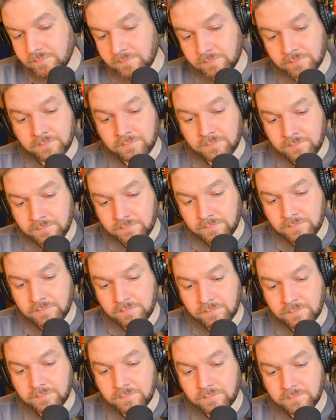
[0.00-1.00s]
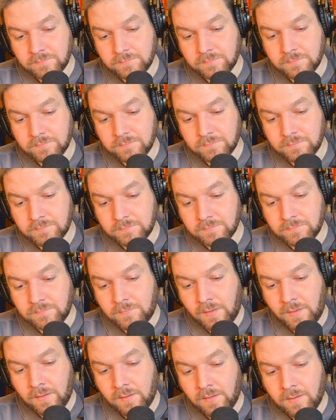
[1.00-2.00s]

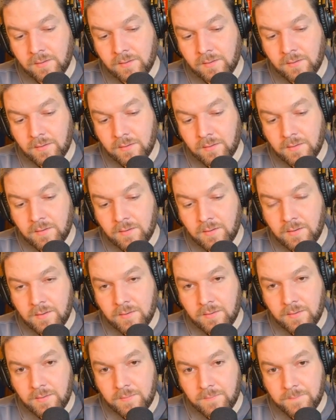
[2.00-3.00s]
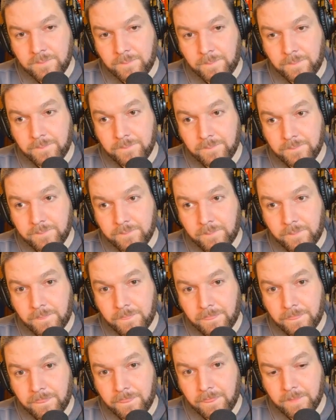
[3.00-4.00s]

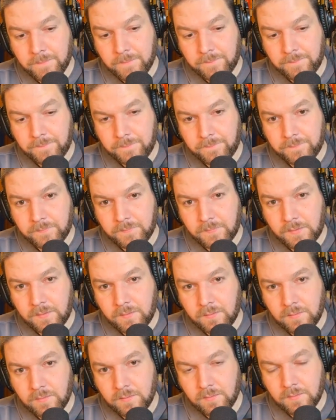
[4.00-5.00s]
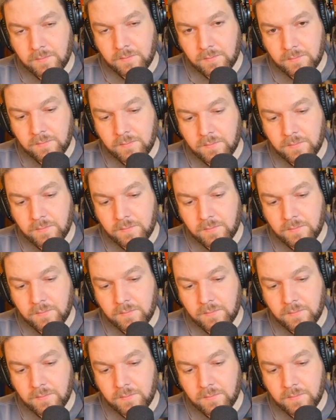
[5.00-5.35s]
The person shown says nothing.